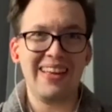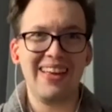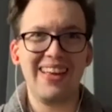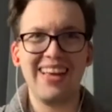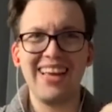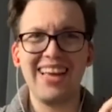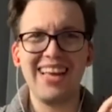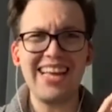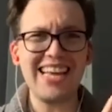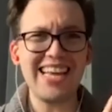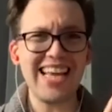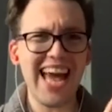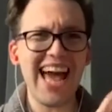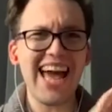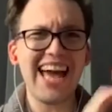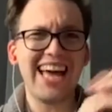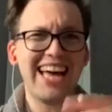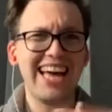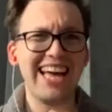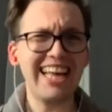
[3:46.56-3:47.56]
yeah,
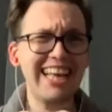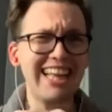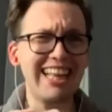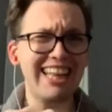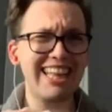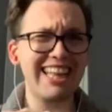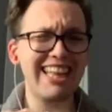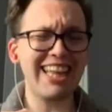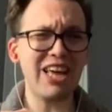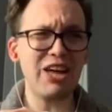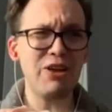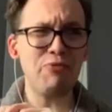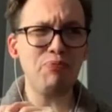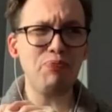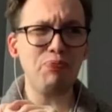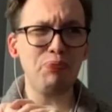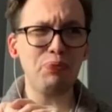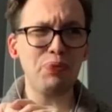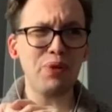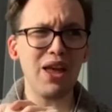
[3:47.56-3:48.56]
it's um
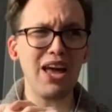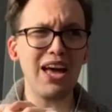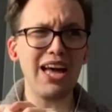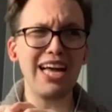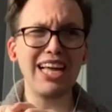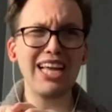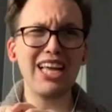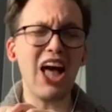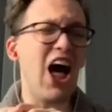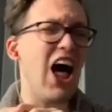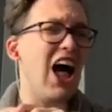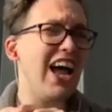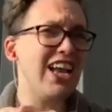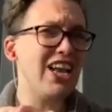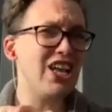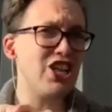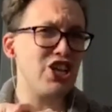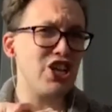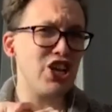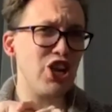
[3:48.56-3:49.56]
kind of
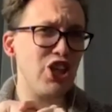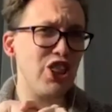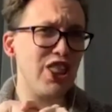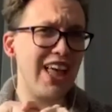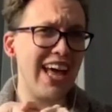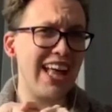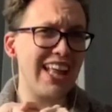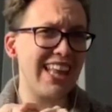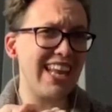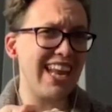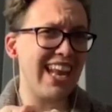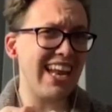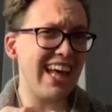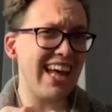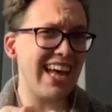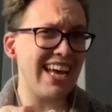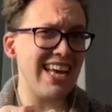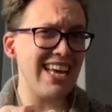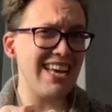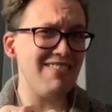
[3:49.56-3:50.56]

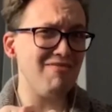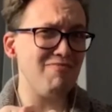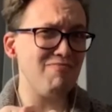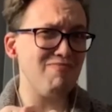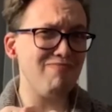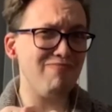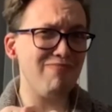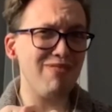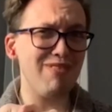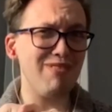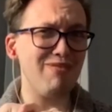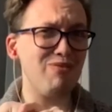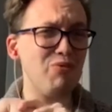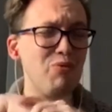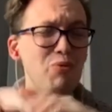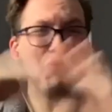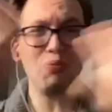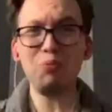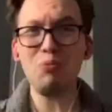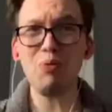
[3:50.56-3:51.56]
2008,
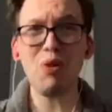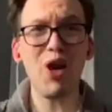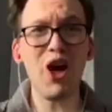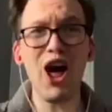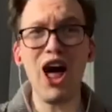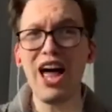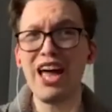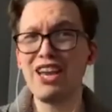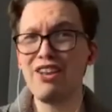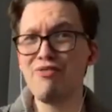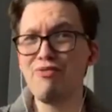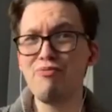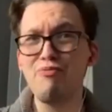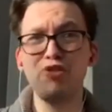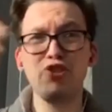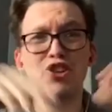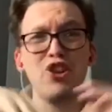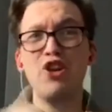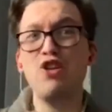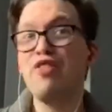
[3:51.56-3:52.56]
kind of
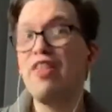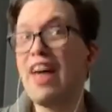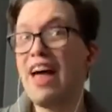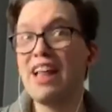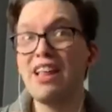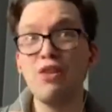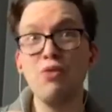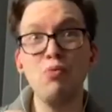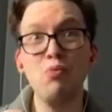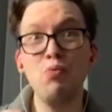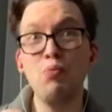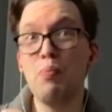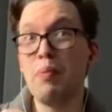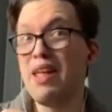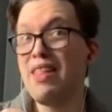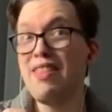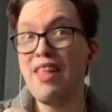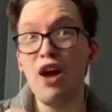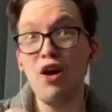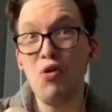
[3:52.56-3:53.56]
2000, been
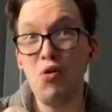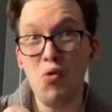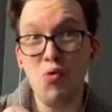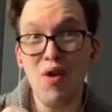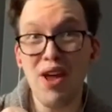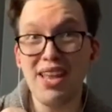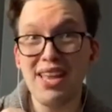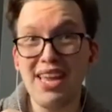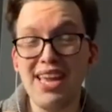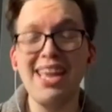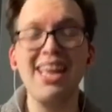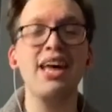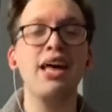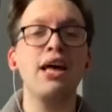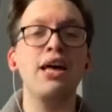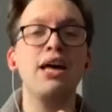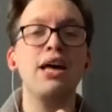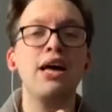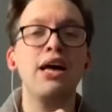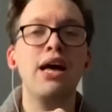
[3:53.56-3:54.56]
there already.
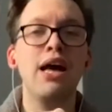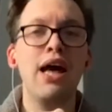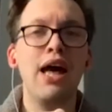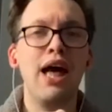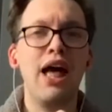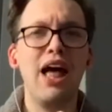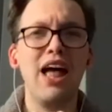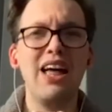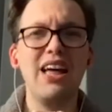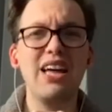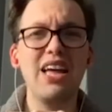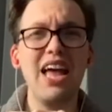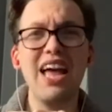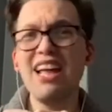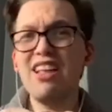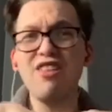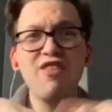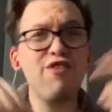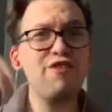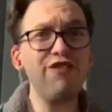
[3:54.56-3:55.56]

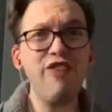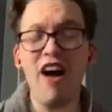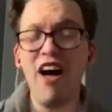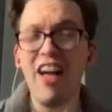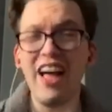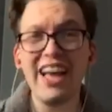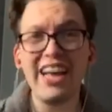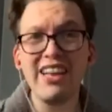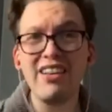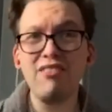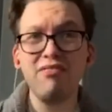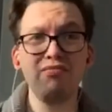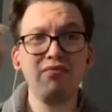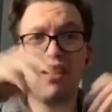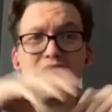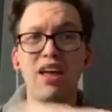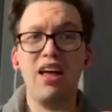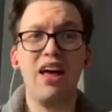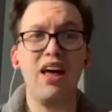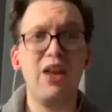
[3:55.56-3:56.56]
It's fine.
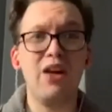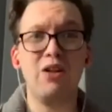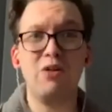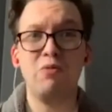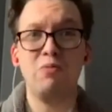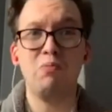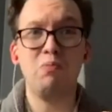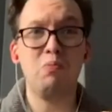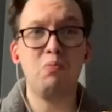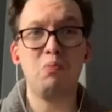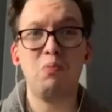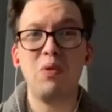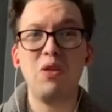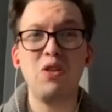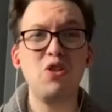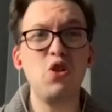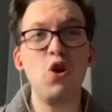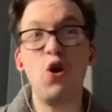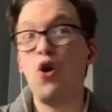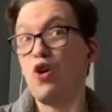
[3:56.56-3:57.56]
Um,
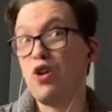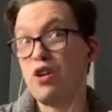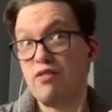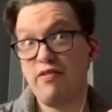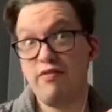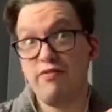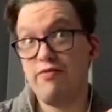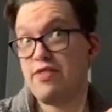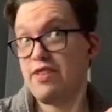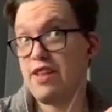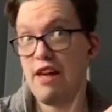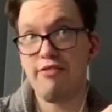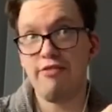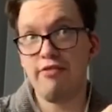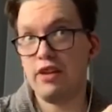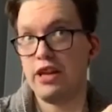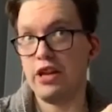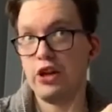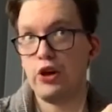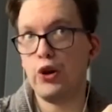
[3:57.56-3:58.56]
not
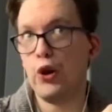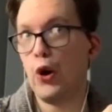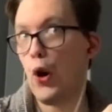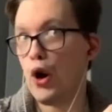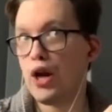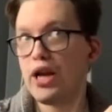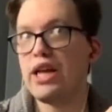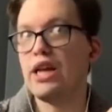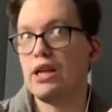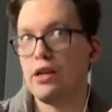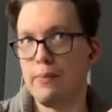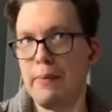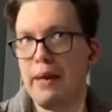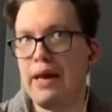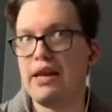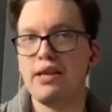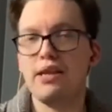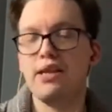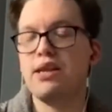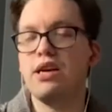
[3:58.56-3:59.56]
definitely not his
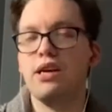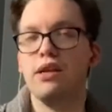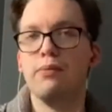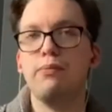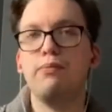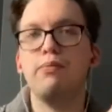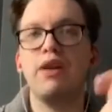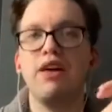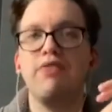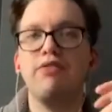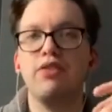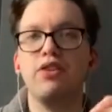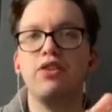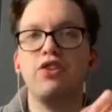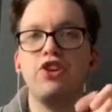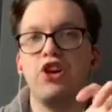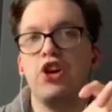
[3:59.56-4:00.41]
best he's given to